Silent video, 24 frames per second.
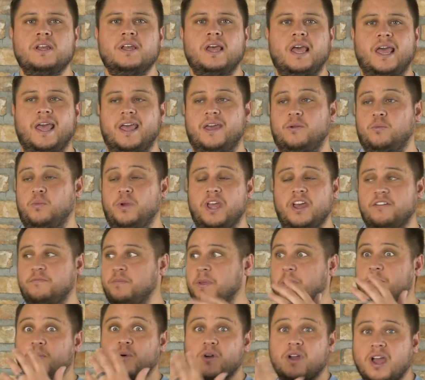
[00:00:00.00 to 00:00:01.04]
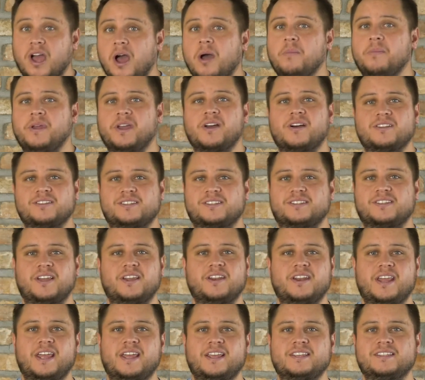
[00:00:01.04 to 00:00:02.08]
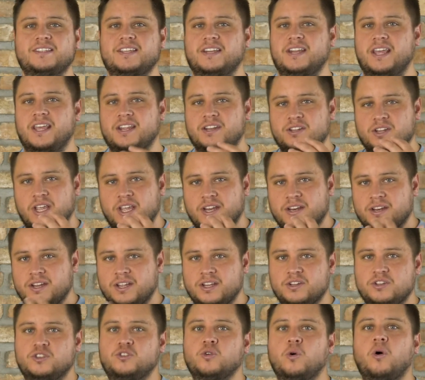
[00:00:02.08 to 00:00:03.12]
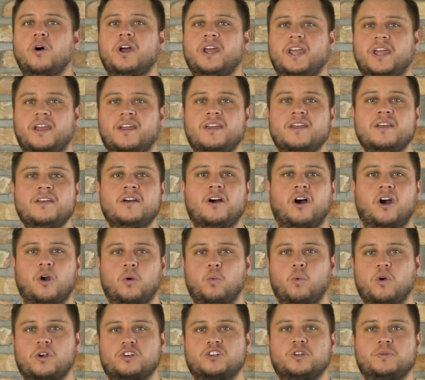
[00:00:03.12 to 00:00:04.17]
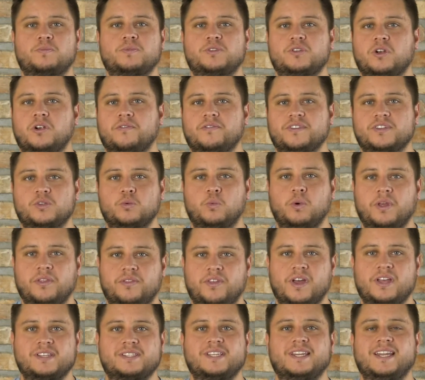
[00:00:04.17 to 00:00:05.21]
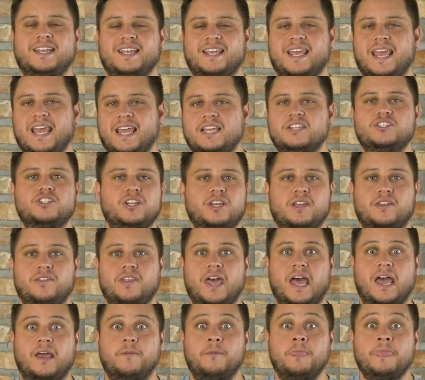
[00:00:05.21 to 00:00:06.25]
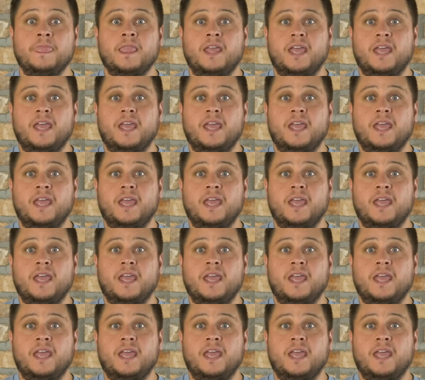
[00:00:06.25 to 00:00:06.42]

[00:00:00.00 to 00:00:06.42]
And we have people coming on Sundays and enjoying our worship service with us and engaging in that.